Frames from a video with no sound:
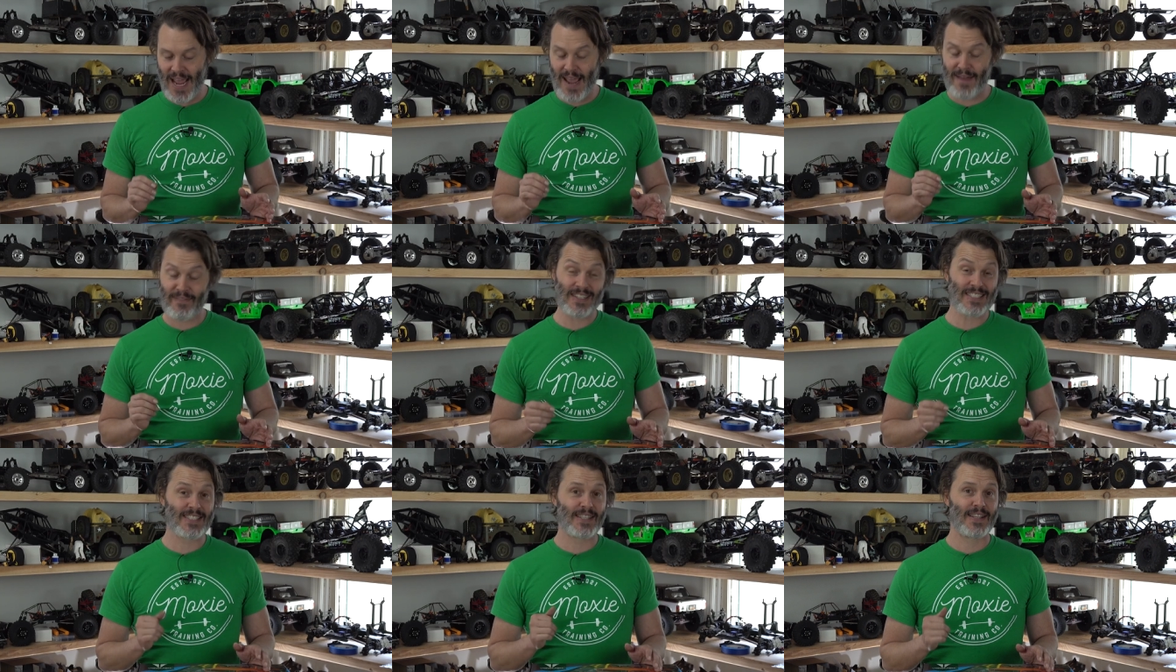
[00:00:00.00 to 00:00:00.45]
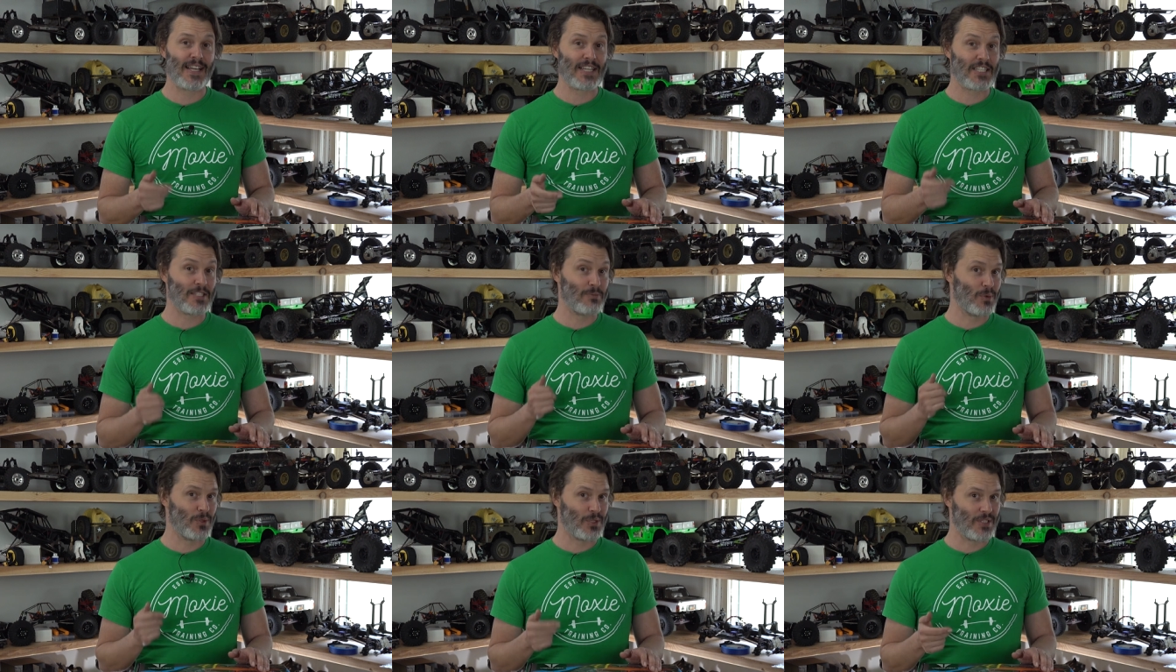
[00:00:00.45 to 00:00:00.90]
having
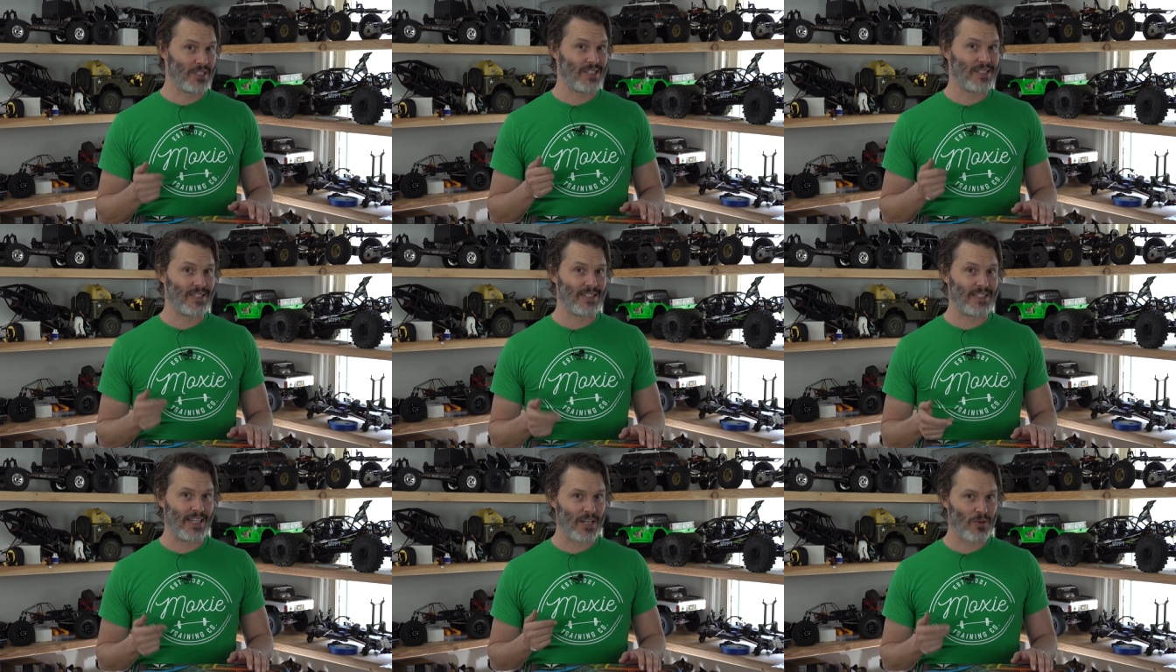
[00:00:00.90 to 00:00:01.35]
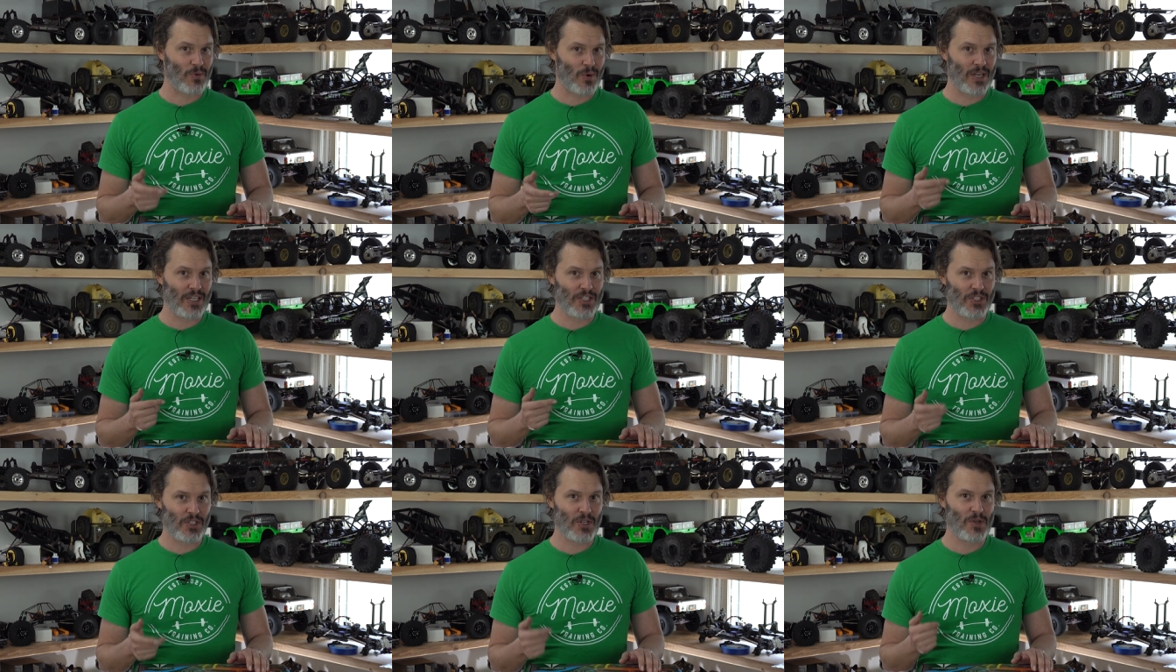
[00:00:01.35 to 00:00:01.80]
selectable dig
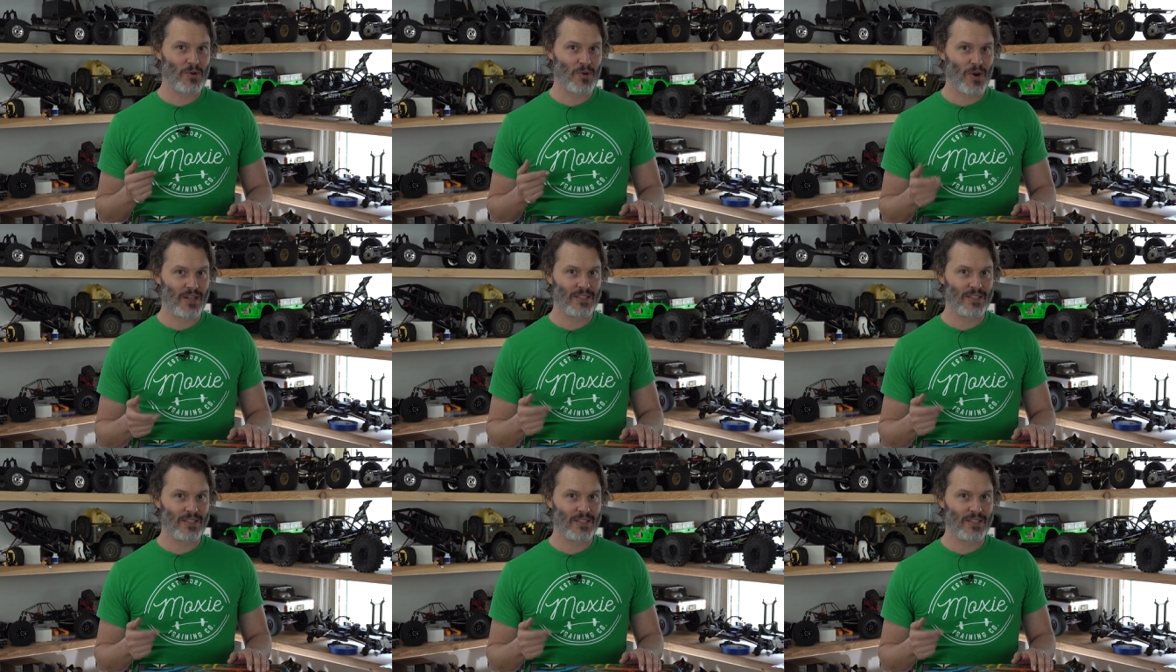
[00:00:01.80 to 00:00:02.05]
ratio